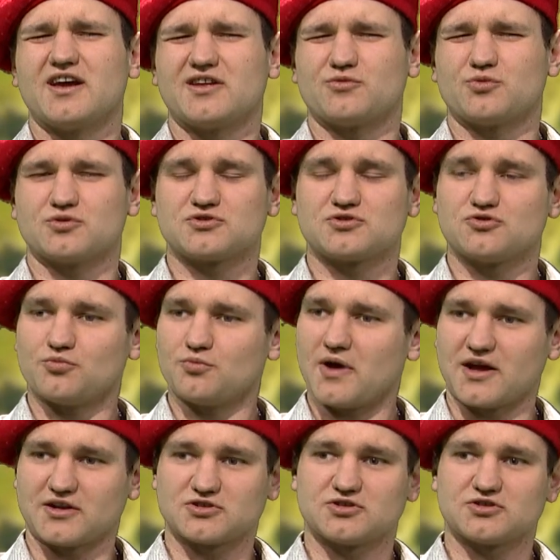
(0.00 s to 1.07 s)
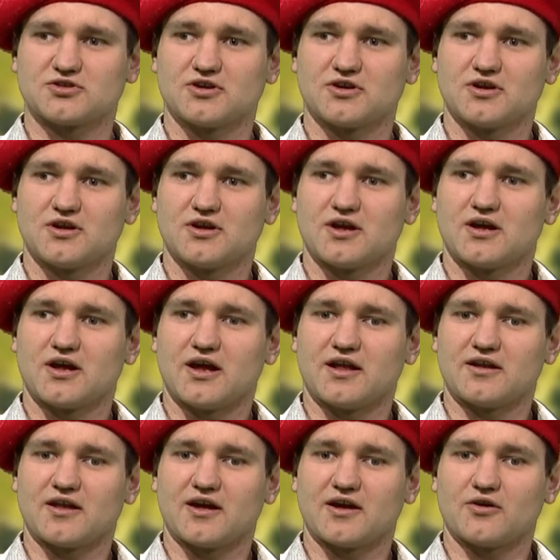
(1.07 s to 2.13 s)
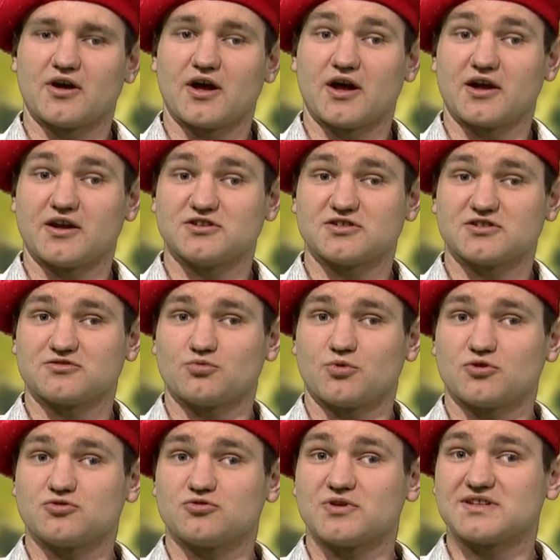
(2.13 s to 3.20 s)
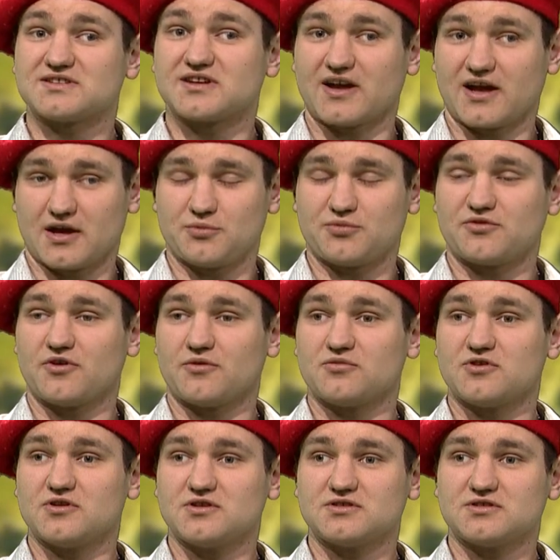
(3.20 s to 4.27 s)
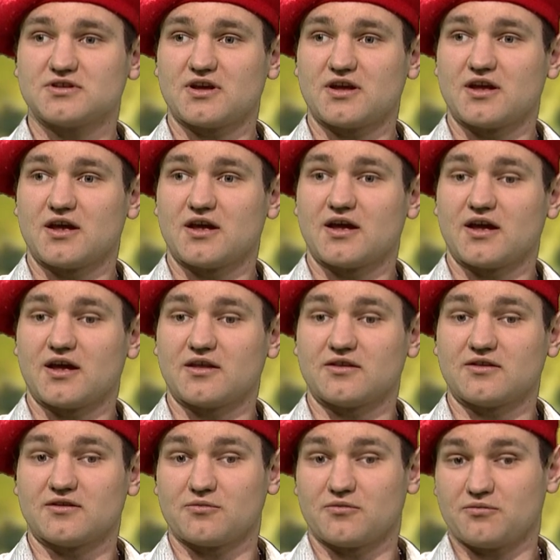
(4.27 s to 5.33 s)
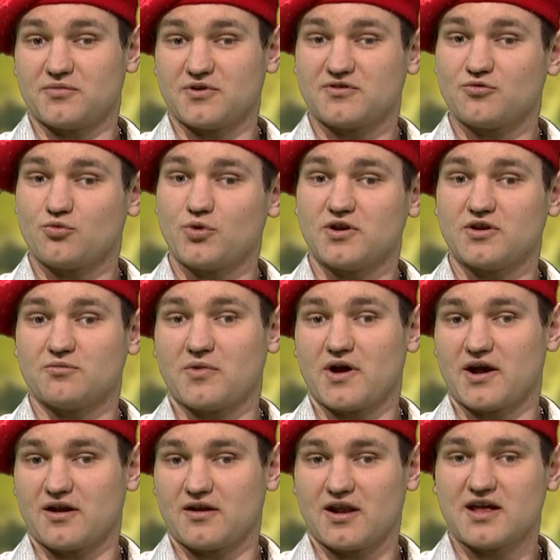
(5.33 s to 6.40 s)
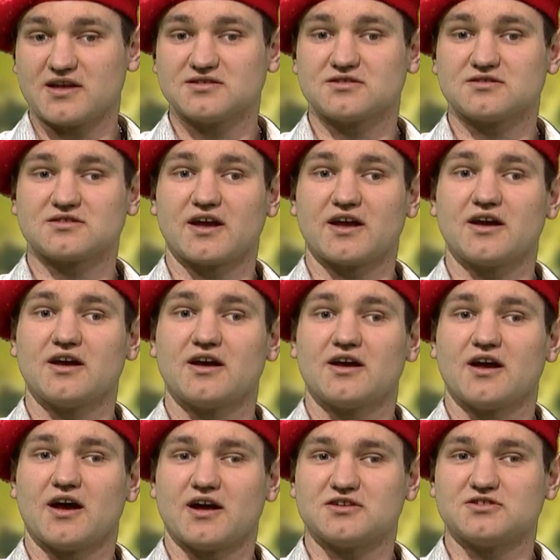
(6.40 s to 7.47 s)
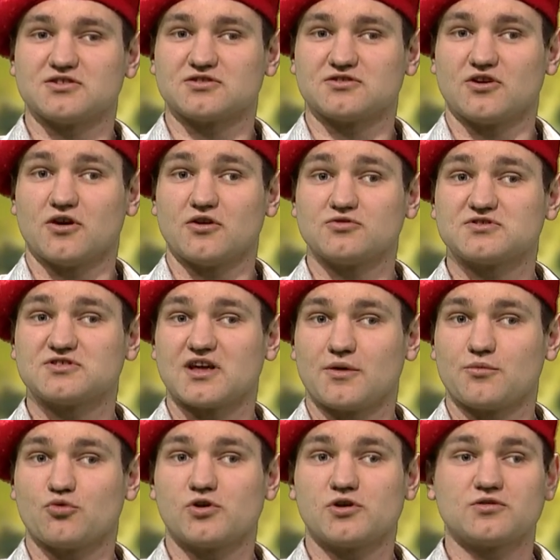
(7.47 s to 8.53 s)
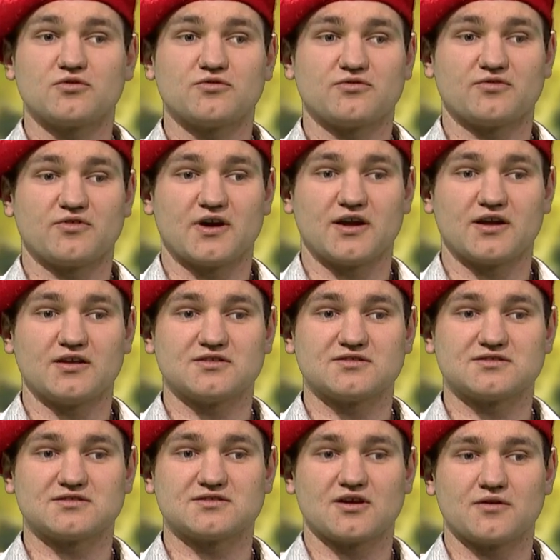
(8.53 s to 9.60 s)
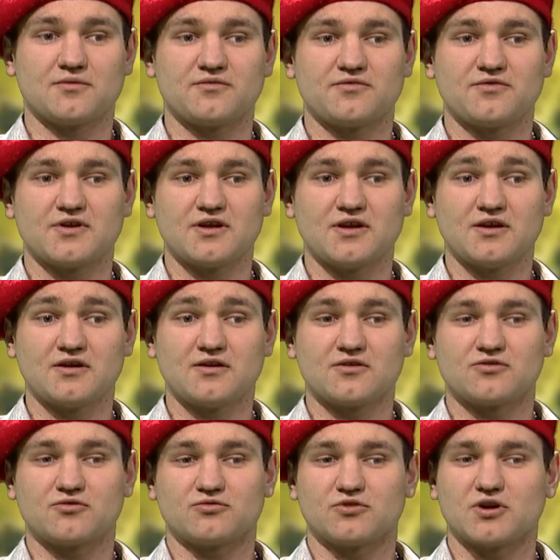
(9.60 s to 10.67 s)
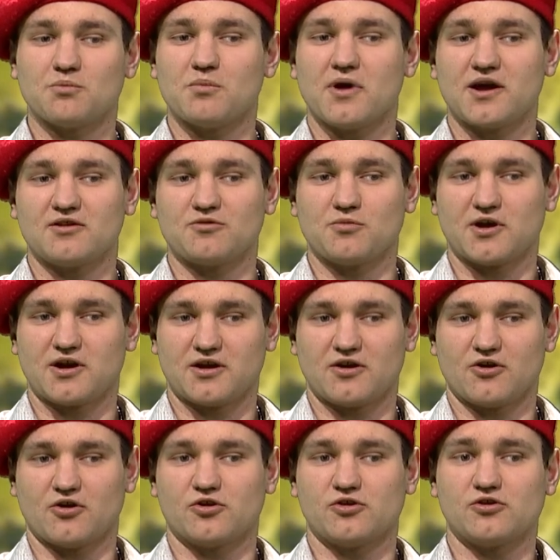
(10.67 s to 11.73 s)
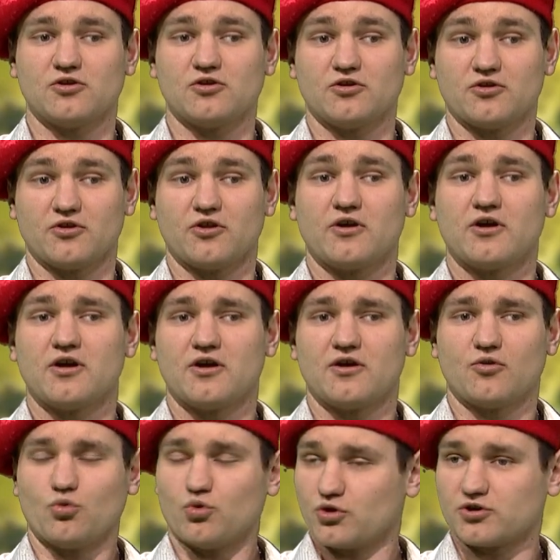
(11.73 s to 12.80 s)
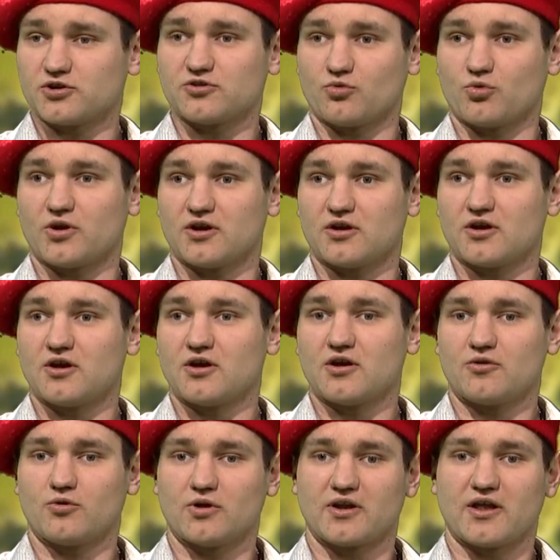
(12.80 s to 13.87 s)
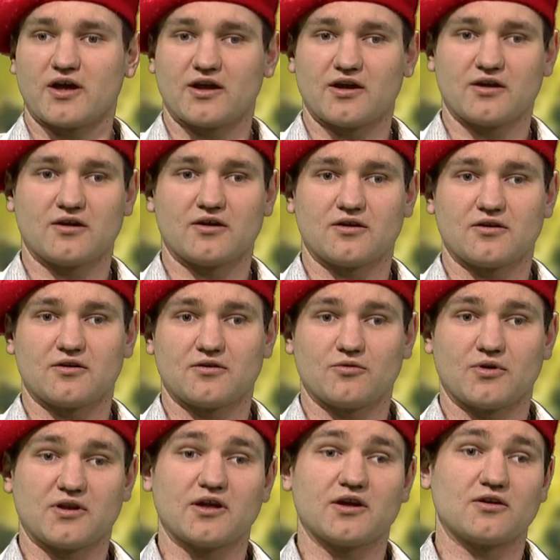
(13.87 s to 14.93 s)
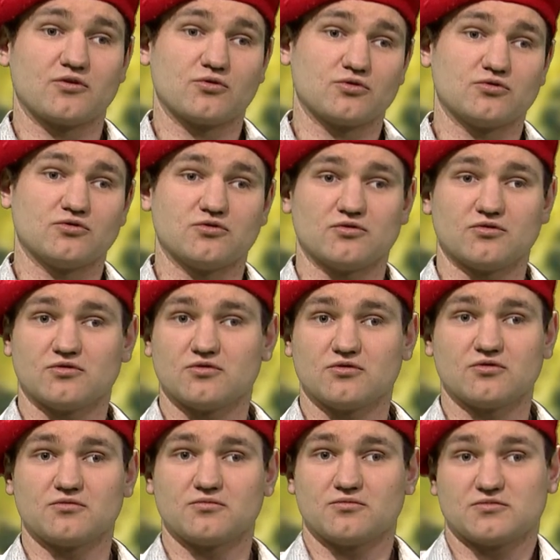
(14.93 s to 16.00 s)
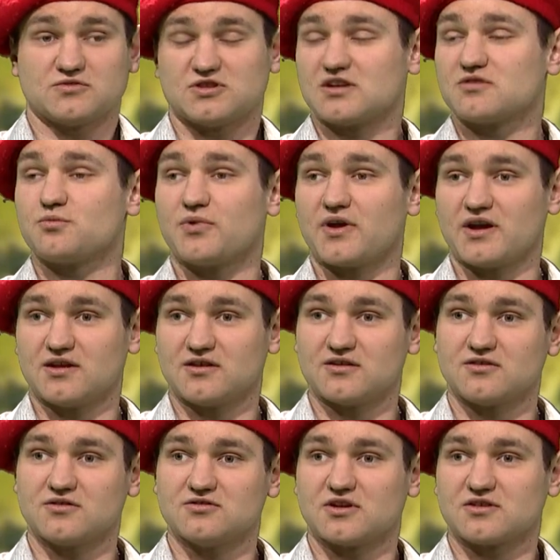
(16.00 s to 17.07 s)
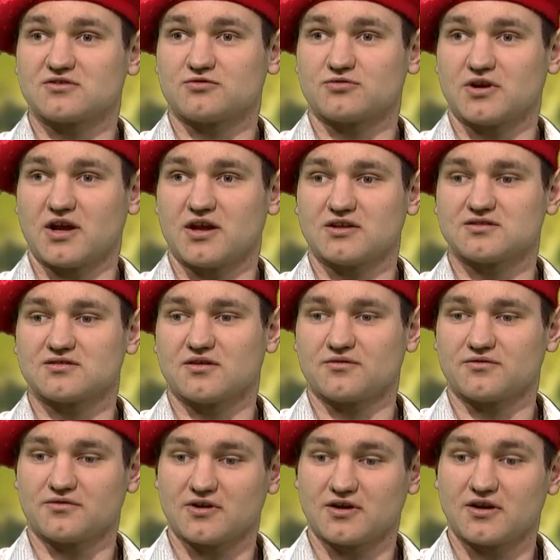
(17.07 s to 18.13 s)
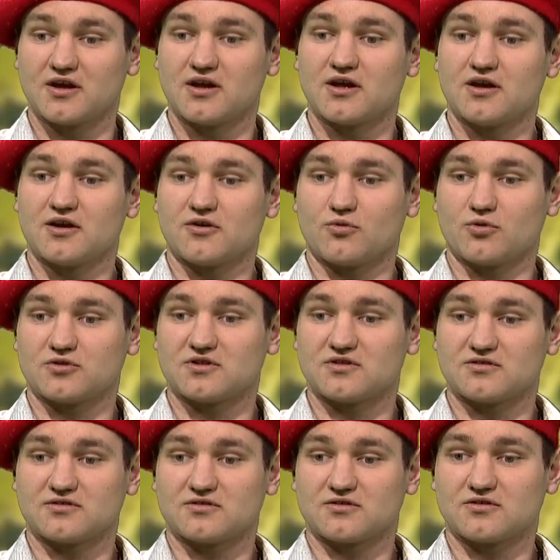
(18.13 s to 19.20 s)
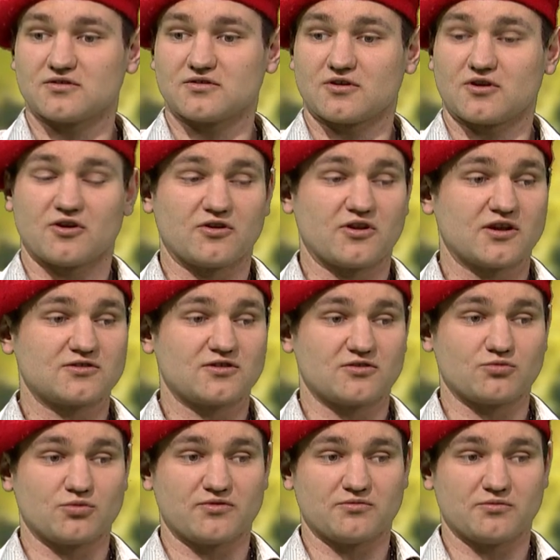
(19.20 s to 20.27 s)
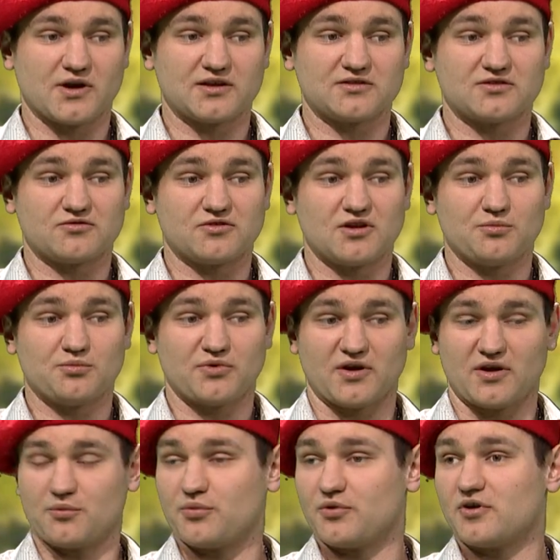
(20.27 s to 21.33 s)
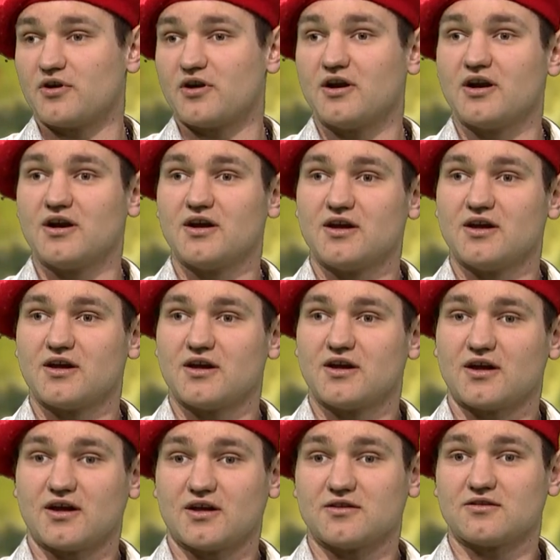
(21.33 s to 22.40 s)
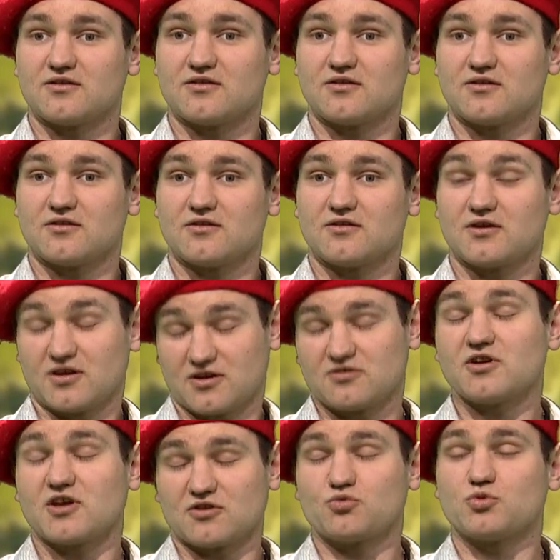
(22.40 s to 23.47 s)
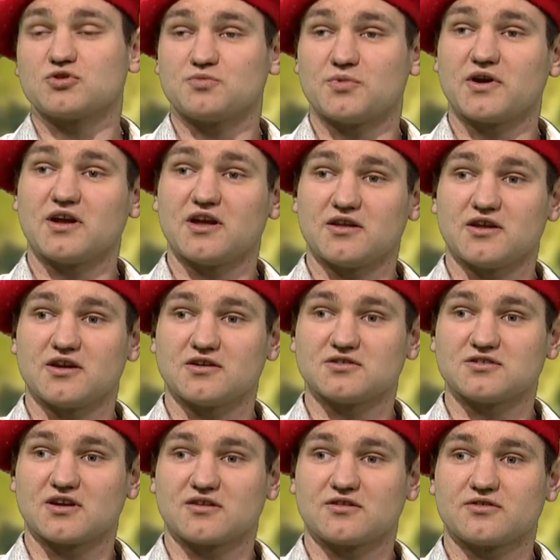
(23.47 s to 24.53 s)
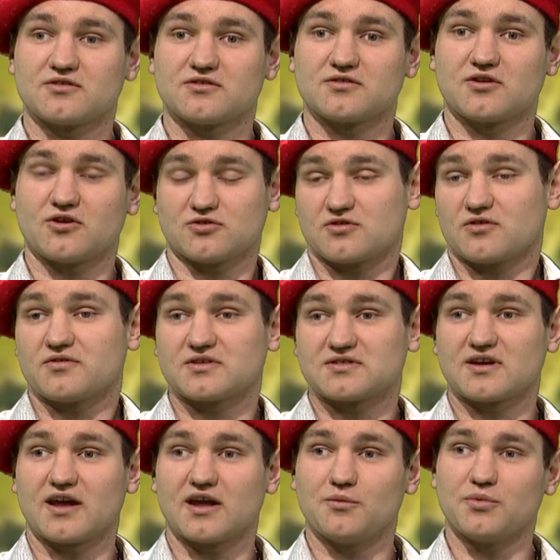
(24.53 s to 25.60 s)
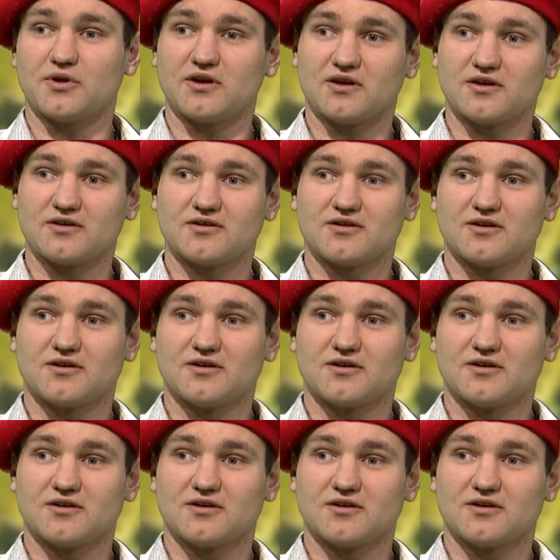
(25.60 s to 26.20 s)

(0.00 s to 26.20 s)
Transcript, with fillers: It was too much. And I, I just want to escape from this. And between my lessons, I, I just go somewhere to find something to remind my old world where, when, I, uh, when I could uh, just paint, just create something what is uh, connected with matter, paper. And uh, it, it was beginning, just because of escaping.